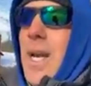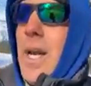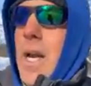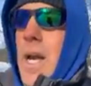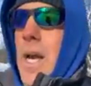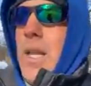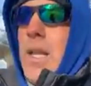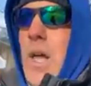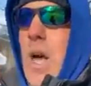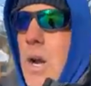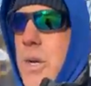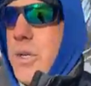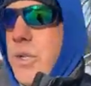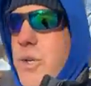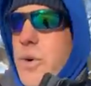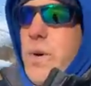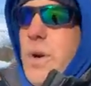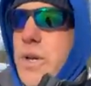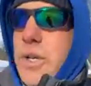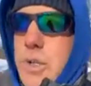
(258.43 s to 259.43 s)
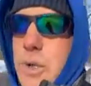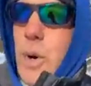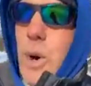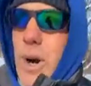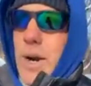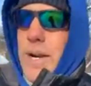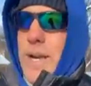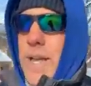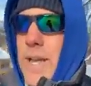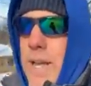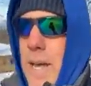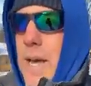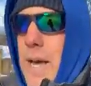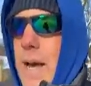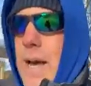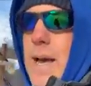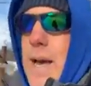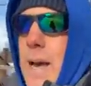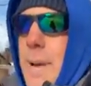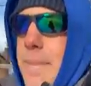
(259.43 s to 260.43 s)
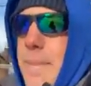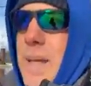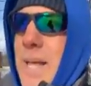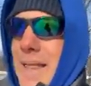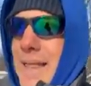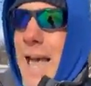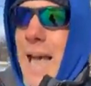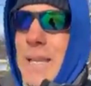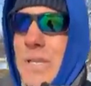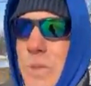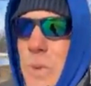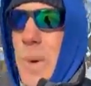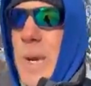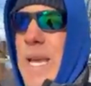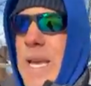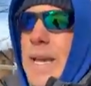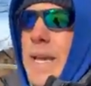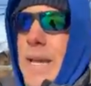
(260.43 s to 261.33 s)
Long story short, last week